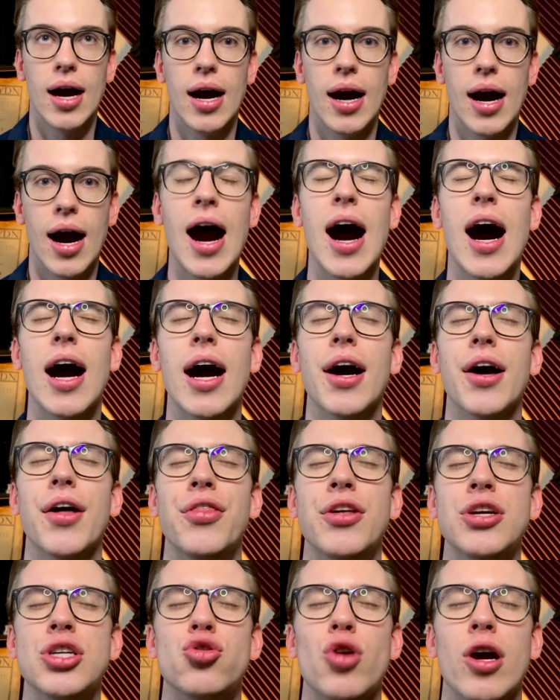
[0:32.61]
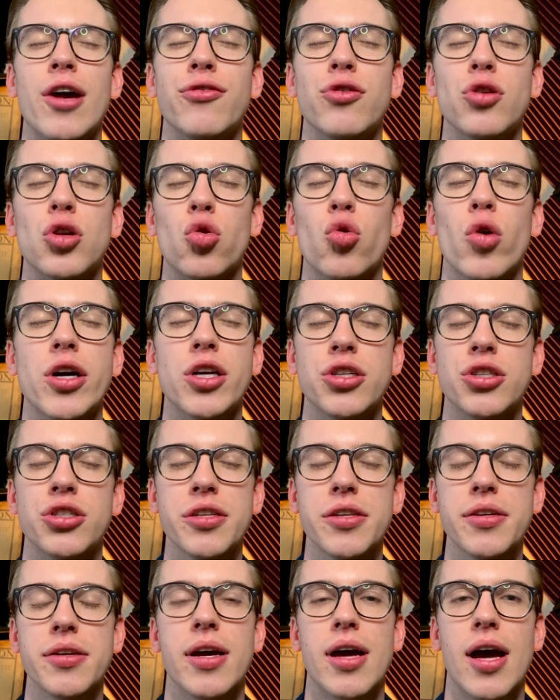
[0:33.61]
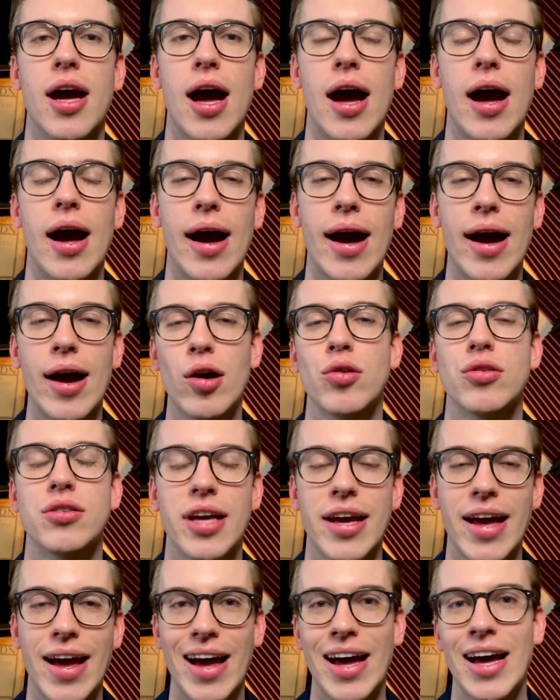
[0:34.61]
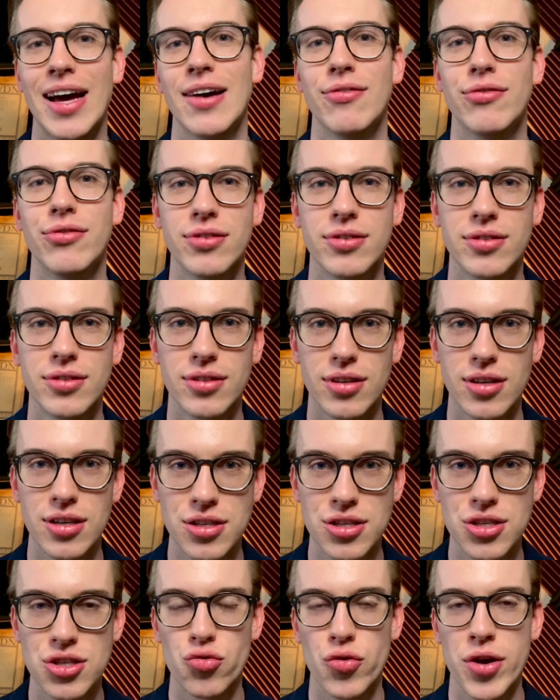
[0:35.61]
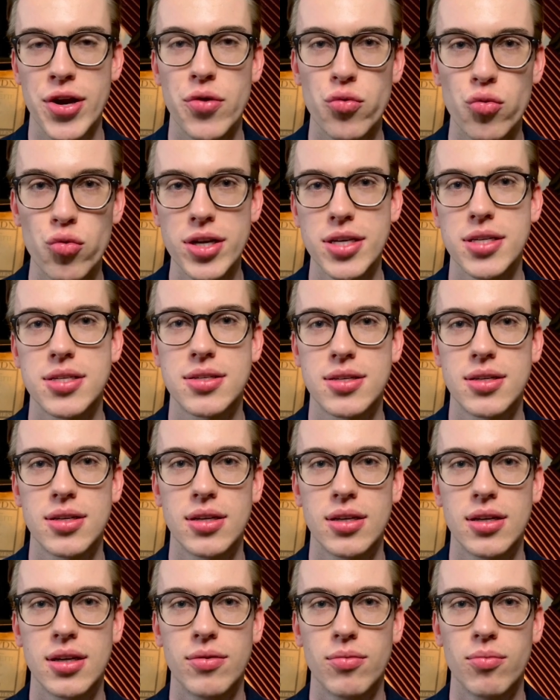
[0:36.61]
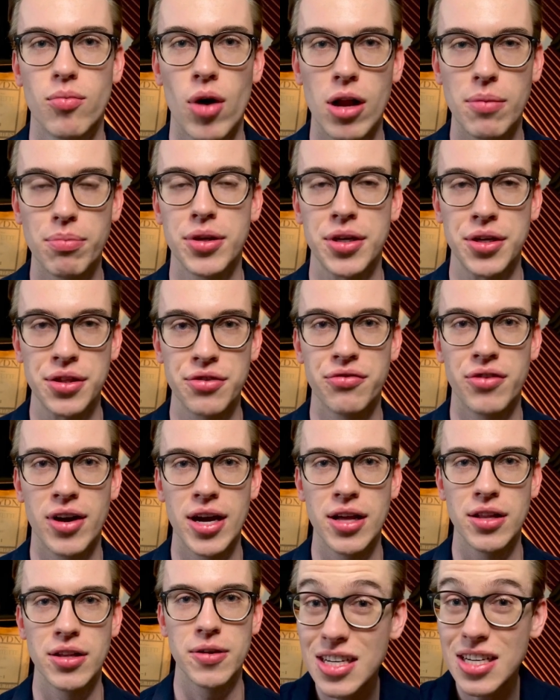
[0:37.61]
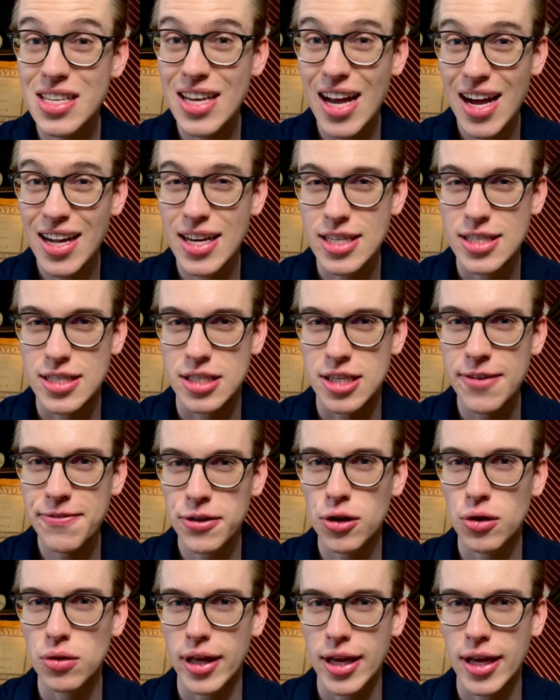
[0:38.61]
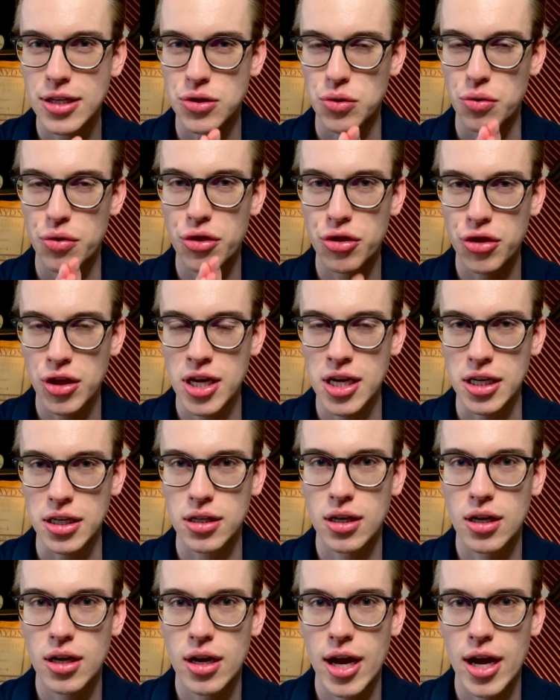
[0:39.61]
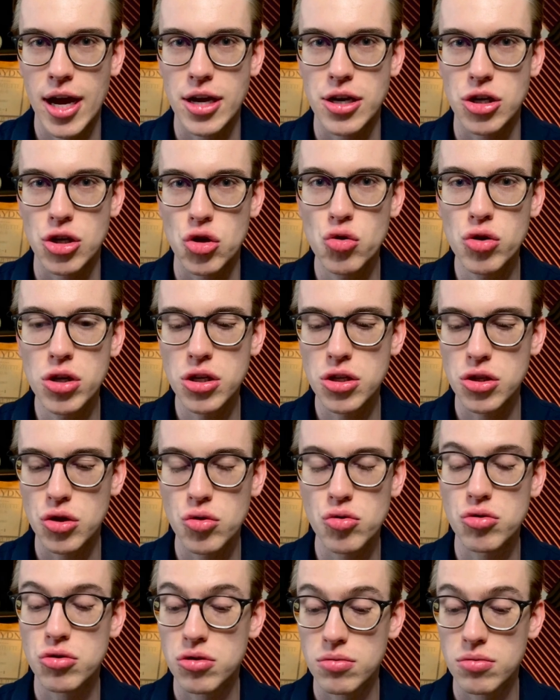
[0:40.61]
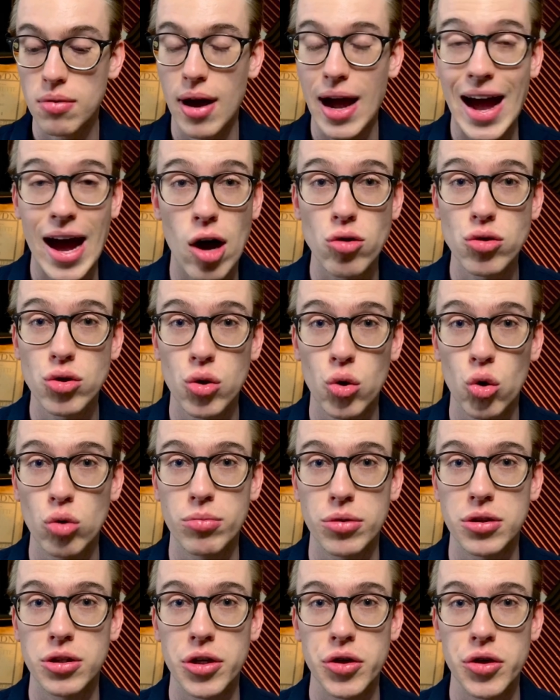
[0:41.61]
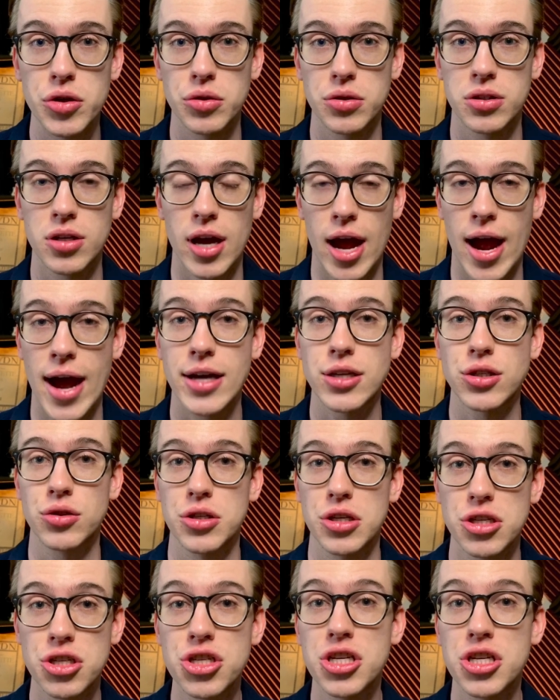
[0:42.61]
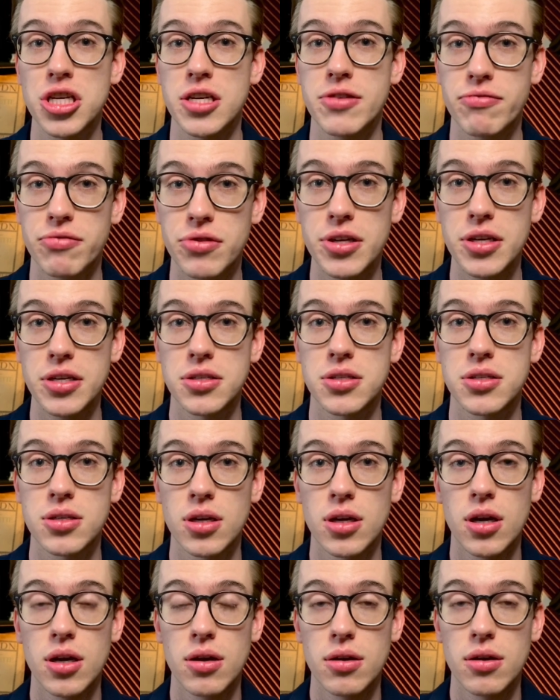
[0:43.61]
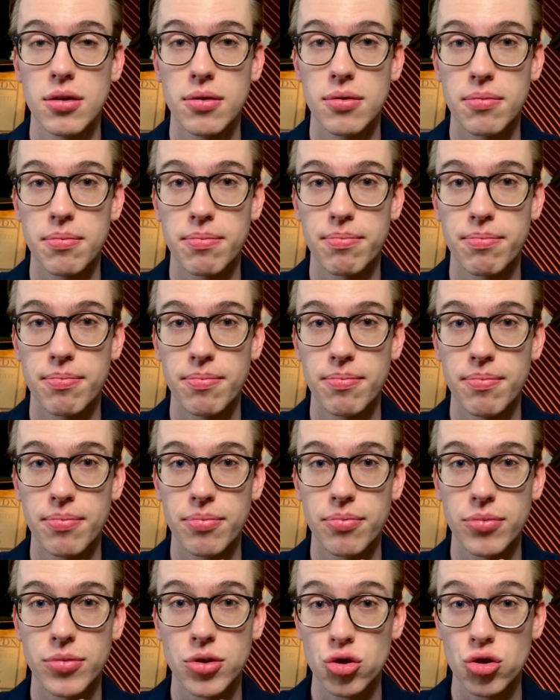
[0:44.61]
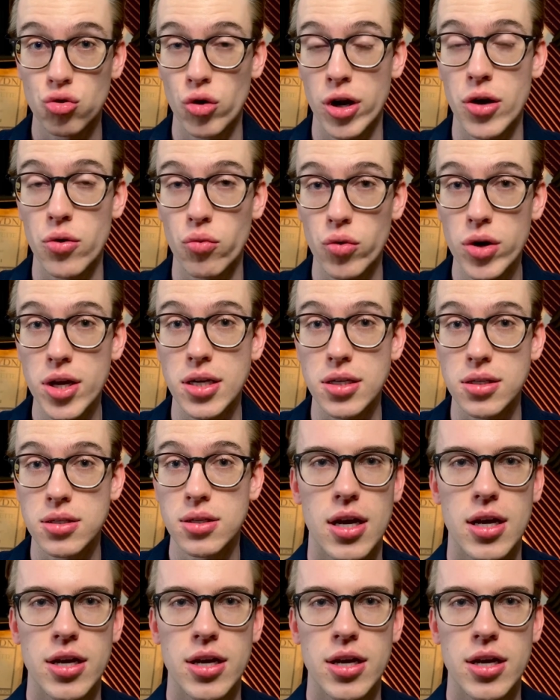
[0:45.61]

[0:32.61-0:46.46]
Ah, the dreadful question how to have a straight wrist while playing the violin. Not as difficult as you think, and you can use household materials to actually achieve this straight wrist.